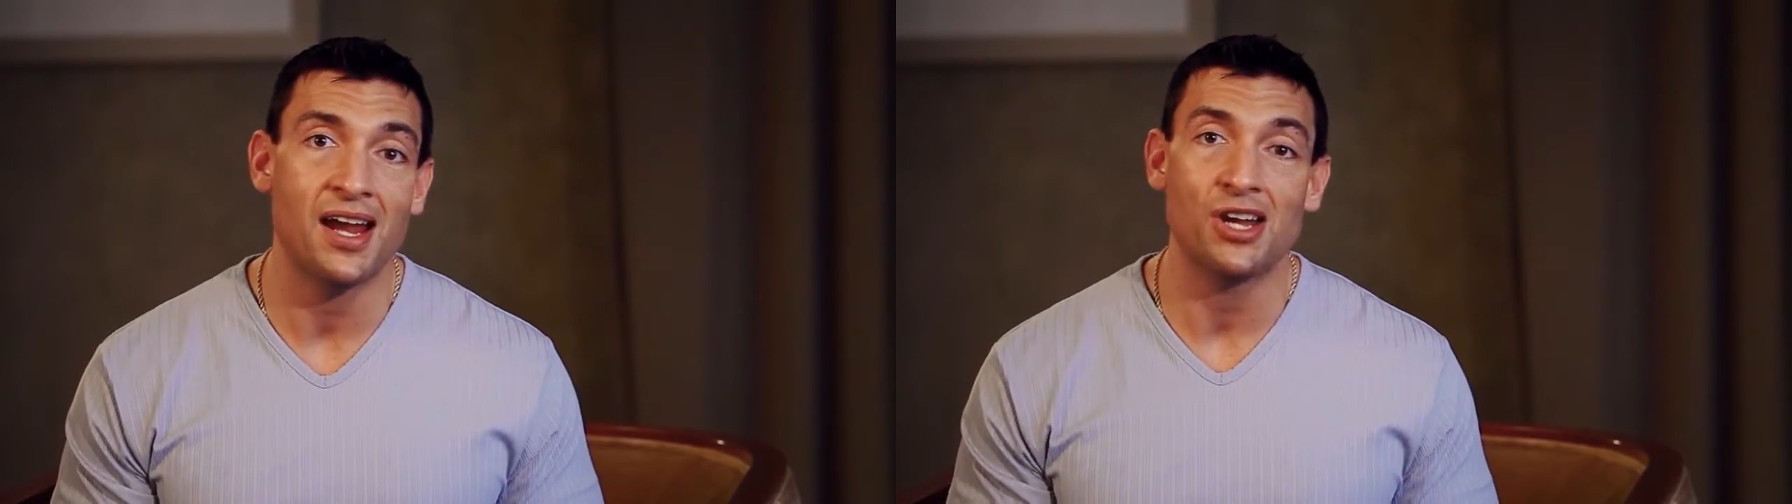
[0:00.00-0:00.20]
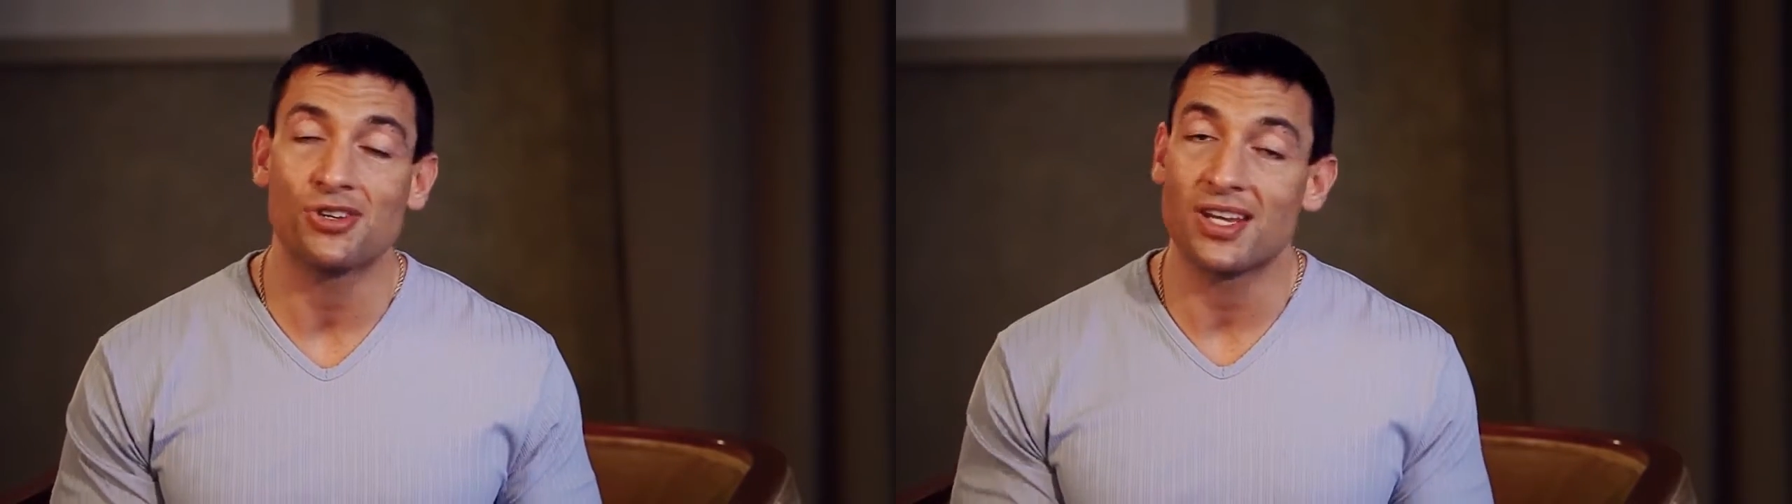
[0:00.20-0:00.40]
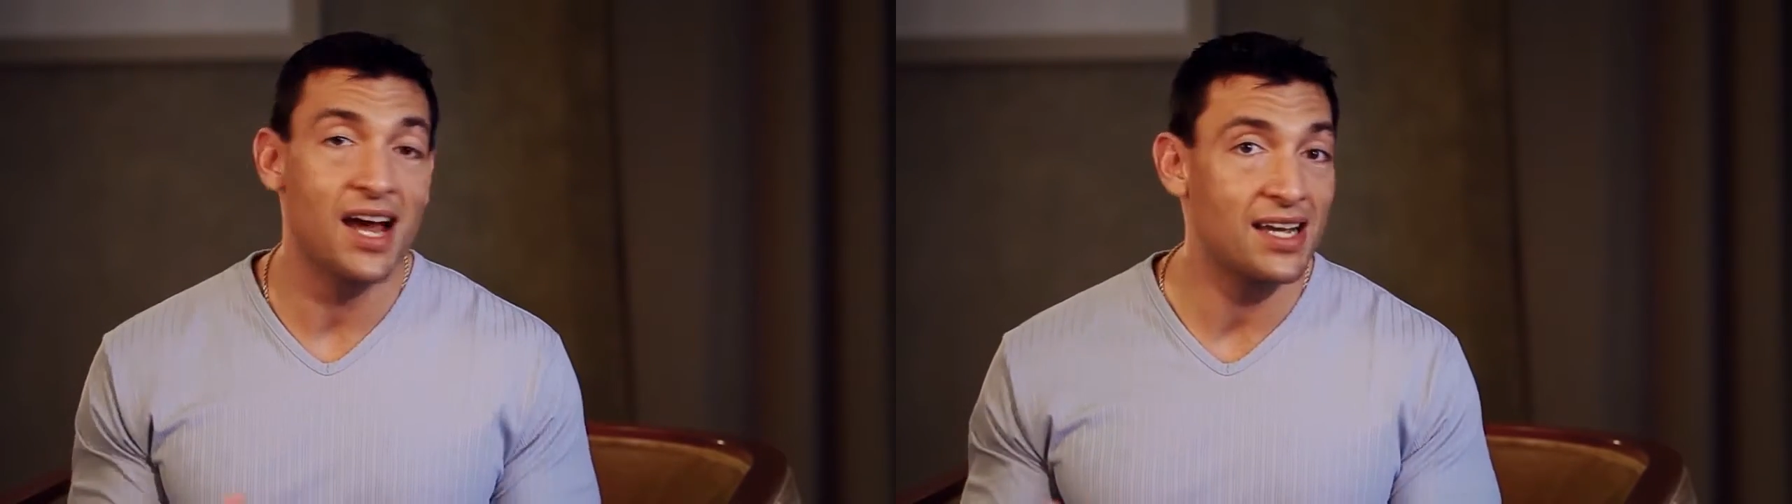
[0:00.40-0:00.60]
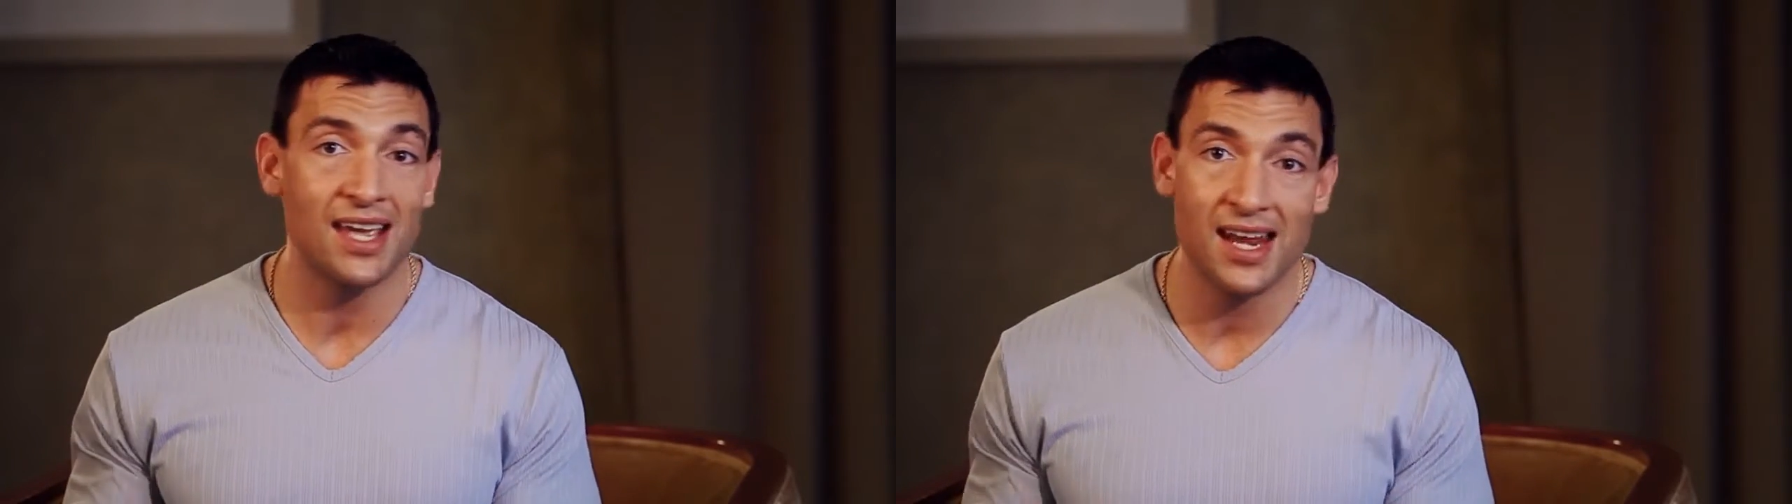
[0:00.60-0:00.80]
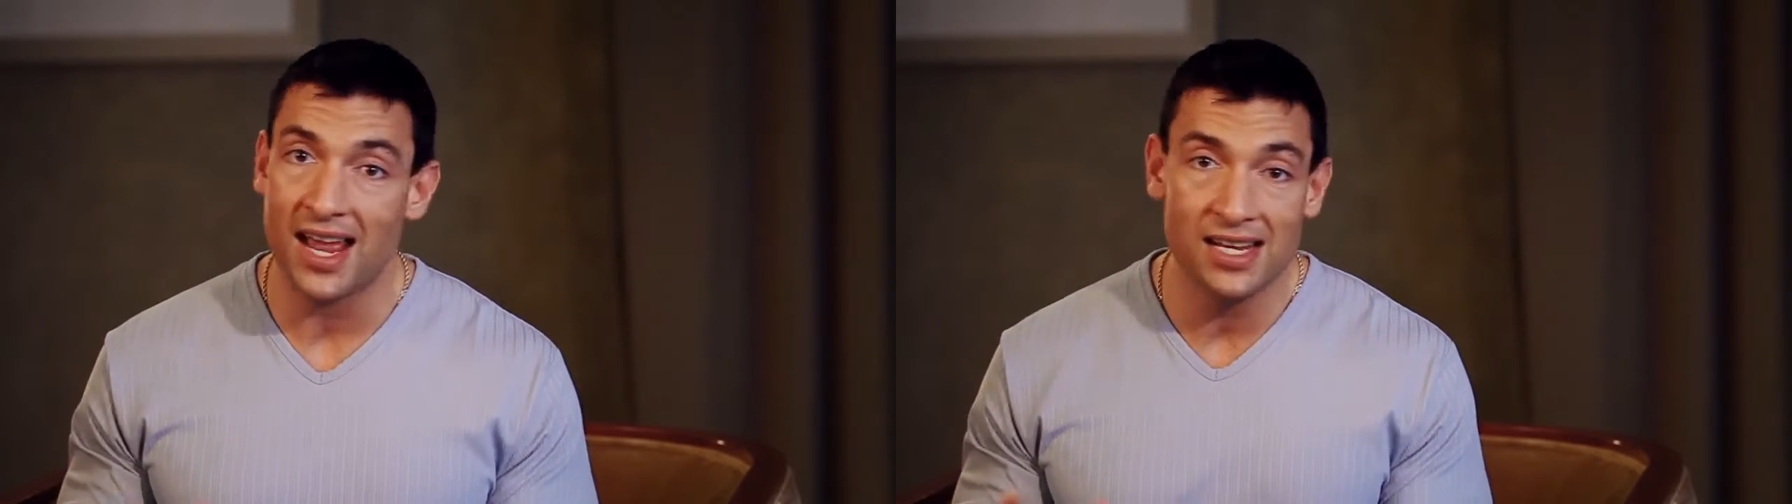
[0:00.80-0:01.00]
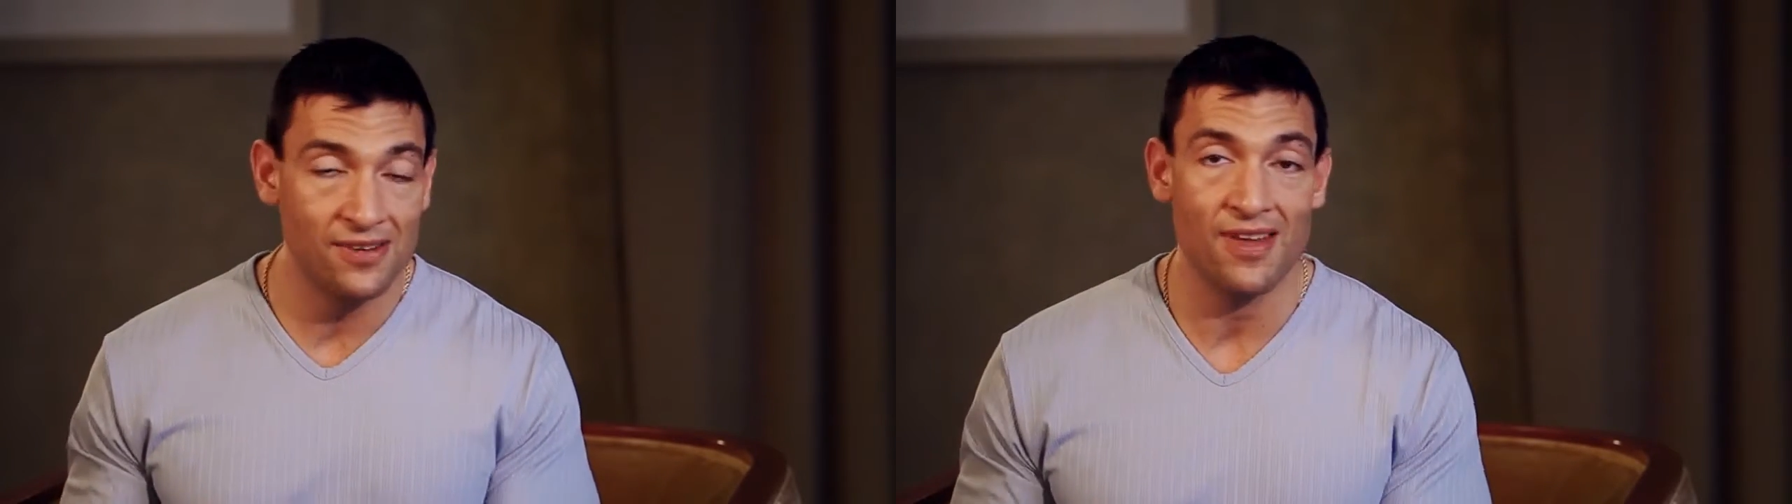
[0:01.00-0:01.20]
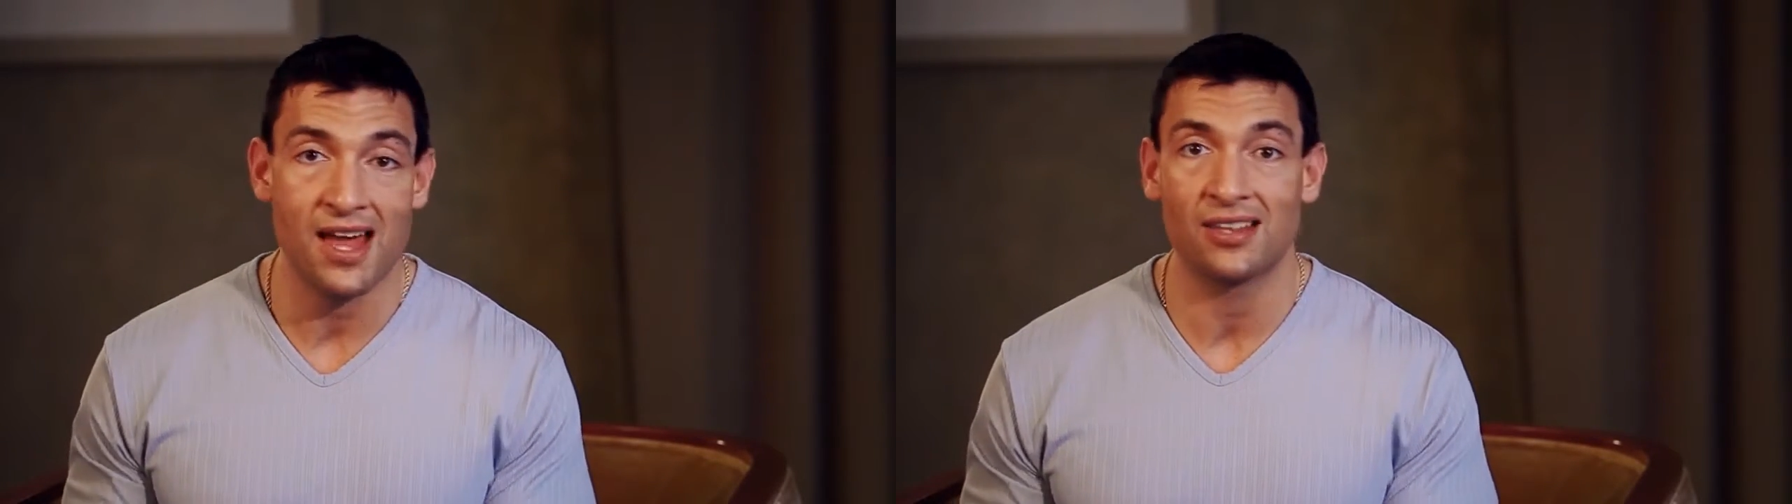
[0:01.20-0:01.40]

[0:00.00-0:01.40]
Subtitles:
And you cannot get any of that